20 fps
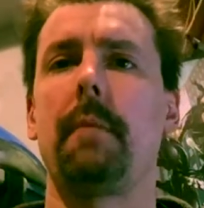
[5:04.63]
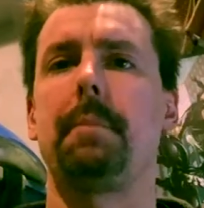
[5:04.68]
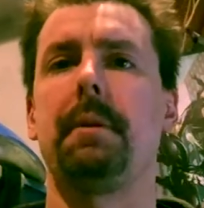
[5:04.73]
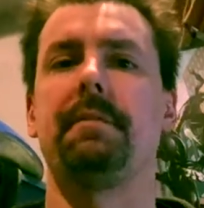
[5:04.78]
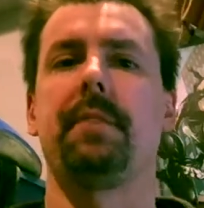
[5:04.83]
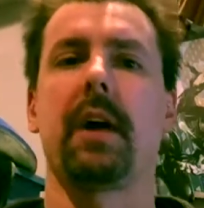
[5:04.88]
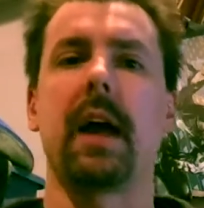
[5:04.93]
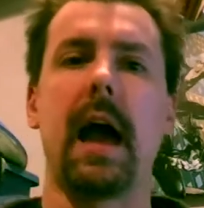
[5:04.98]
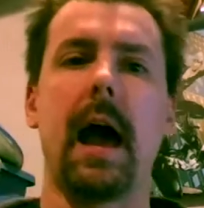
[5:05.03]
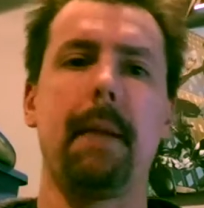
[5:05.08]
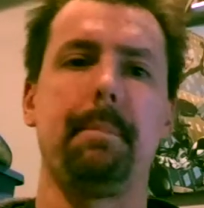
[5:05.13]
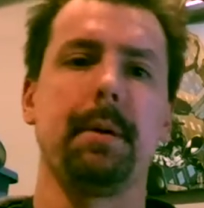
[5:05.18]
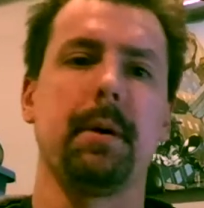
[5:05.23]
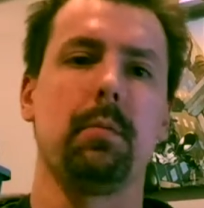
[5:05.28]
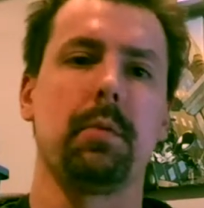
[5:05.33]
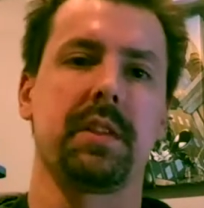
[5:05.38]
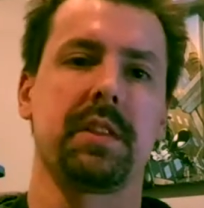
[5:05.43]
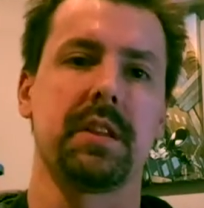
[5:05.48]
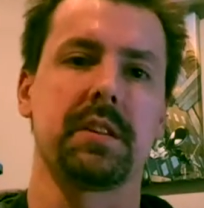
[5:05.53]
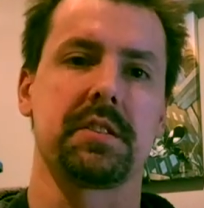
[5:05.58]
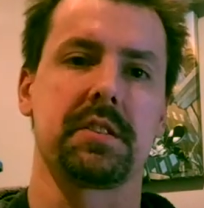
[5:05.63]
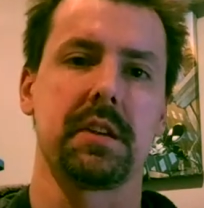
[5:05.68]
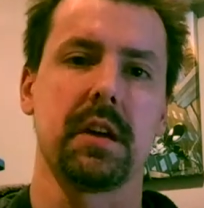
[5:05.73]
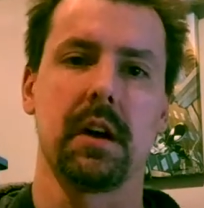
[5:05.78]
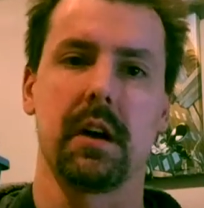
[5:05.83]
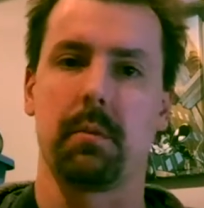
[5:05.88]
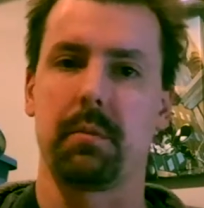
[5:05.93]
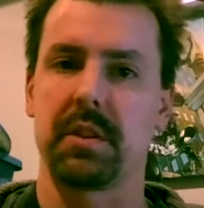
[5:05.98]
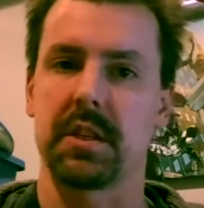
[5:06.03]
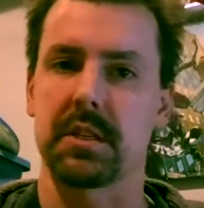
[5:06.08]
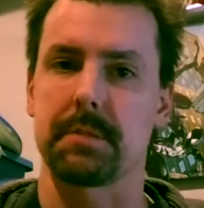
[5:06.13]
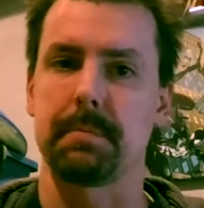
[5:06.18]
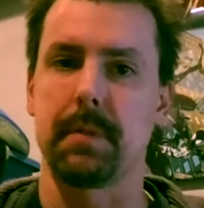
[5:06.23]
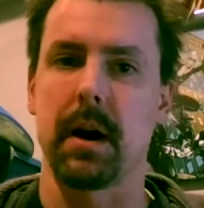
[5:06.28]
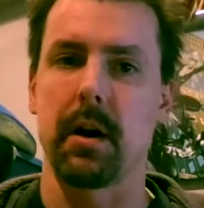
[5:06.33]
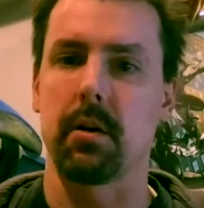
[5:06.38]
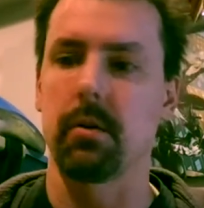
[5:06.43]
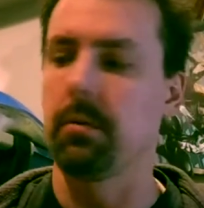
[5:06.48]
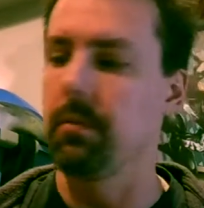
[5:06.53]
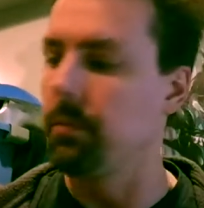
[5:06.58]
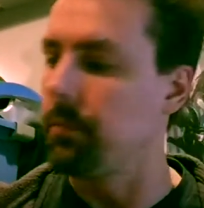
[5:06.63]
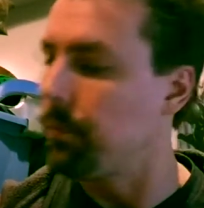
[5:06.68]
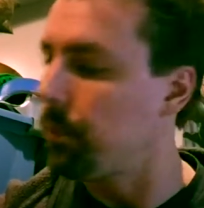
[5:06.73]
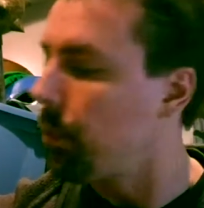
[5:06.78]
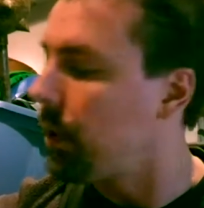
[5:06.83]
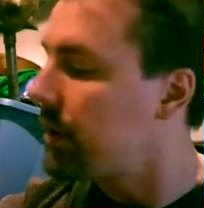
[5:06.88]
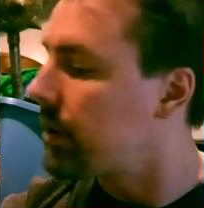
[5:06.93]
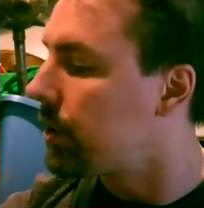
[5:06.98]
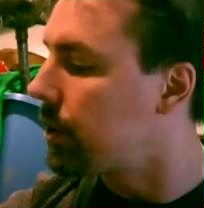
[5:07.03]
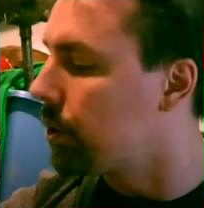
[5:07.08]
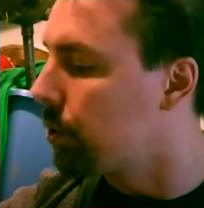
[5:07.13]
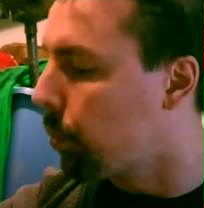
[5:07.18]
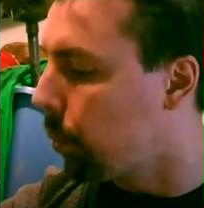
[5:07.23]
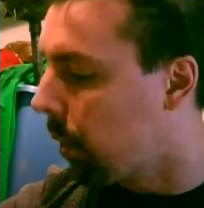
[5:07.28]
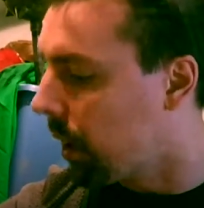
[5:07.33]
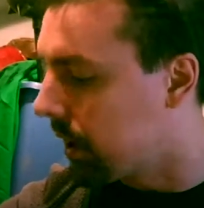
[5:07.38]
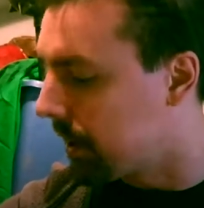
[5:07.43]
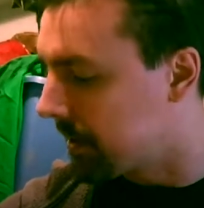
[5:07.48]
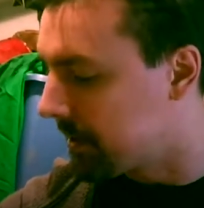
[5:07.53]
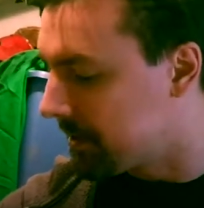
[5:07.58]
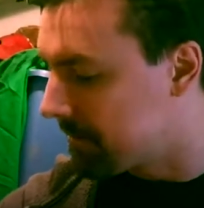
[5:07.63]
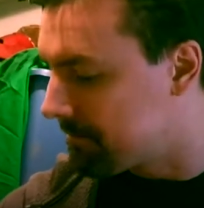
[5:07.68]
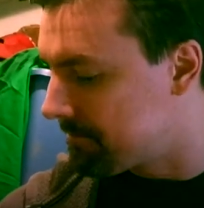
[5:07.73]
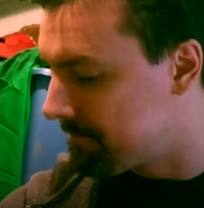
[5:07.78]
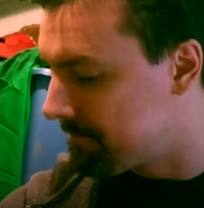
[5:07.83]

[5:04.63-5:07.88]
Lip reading: I've been very happy with this model. What do you want?